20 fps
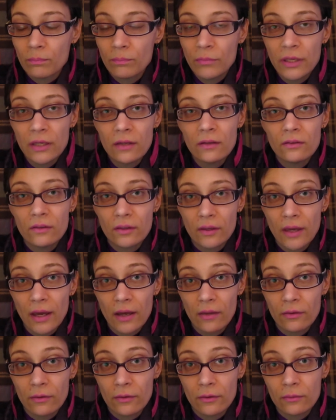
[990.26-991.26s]
being
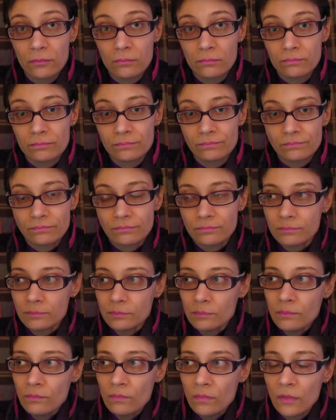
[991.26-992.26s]
together,
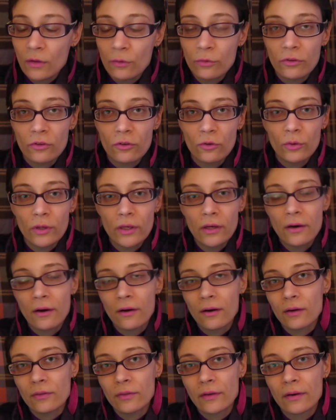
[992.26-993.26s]
there was a squeaky
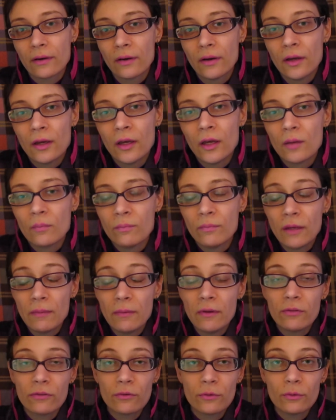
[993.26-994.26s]
car out there,
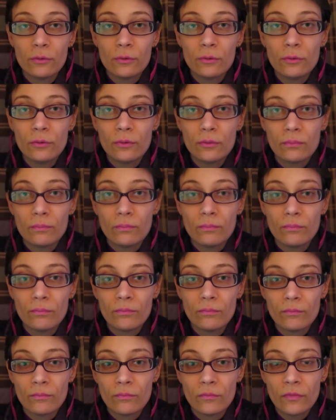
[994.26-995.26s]
maybe through
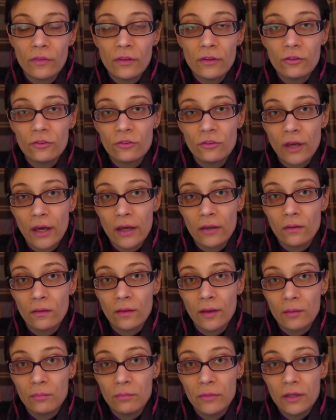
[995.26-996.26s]
this
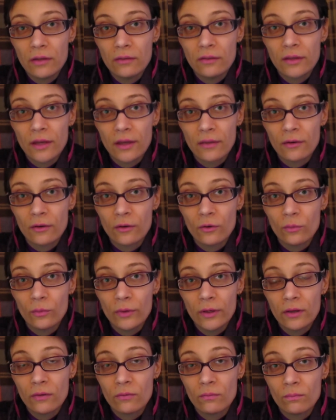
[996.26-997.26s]
channel and being together,
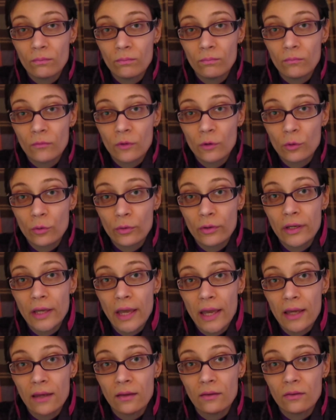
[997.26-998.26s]
we can
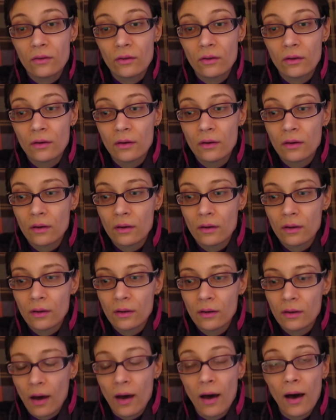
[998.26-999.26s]
create
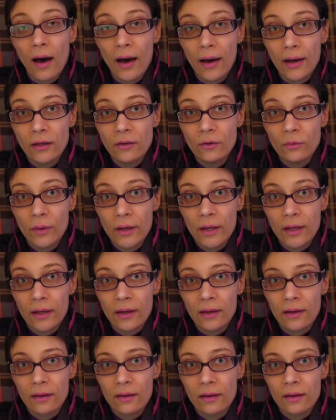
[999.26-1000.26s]
a
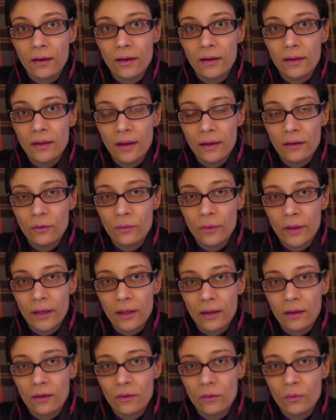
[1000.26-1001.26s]
hideaway, a
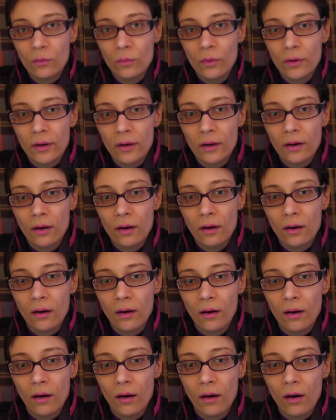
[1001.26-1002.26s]
getaway, where
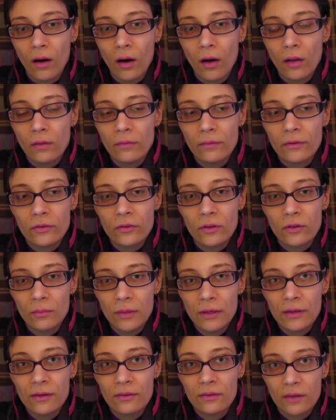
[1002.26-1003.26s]
all of us can
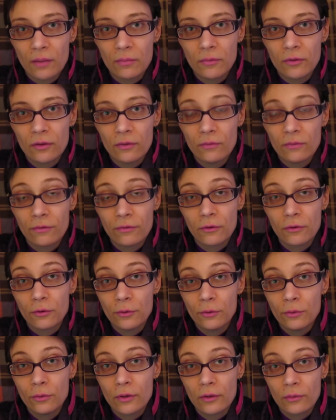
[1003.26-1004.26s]
be accepted for
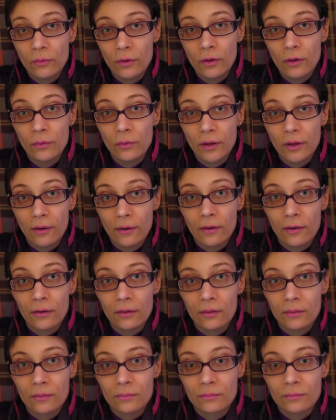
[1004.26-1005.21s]
who and what we are.